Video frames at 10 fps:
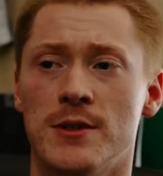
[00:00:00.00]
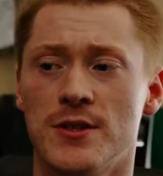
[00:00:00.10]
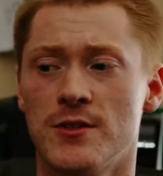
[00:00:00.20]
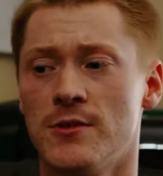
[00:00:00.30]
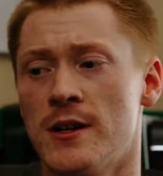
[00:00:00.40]

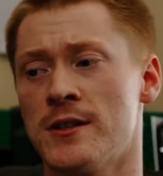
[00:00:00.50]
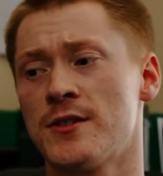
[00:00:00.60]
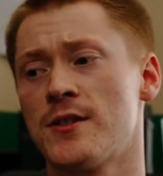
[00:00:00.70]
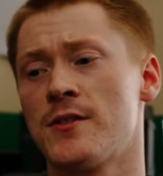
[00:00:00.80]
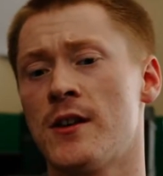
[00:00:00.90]
into
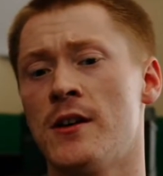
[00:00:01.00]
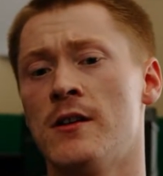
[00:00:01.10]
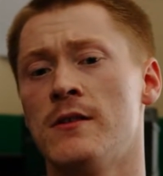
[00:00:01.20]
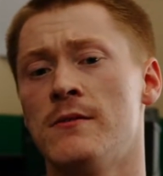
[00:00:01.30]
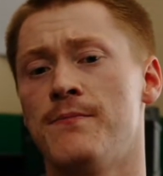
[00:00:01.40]
as,
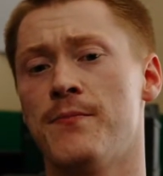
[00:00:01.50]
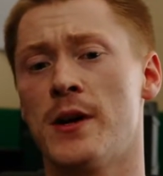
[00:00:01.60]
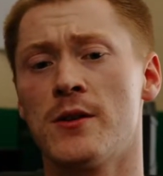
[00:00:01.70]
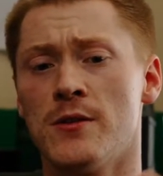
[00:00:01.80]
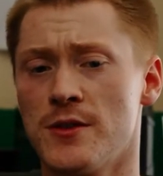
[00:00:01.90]
um,
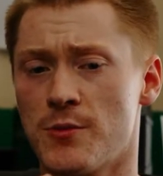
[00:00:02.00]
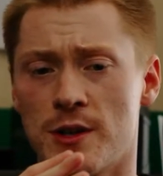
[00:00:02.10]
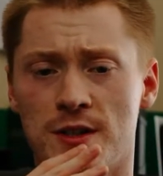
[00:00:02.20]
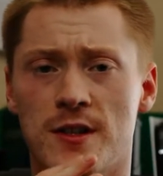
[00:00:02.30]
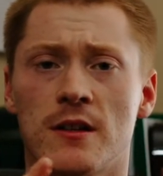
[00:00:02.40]
my goal is what
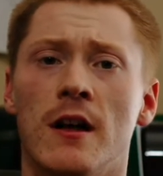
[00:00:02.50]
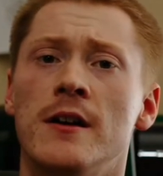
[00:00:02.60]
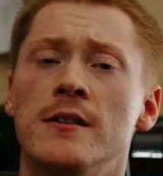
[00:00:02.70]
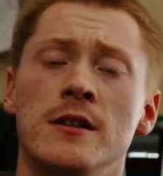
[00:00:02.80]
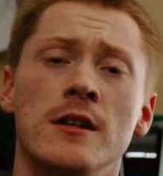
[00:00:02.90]
does the
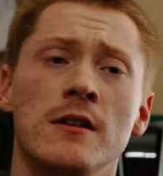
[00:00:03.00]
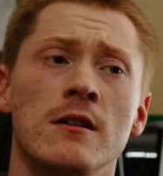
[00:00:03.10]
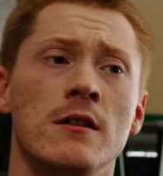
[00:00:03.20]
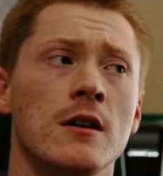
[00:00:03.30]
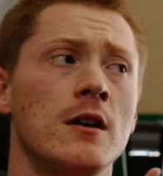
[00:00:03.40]
client need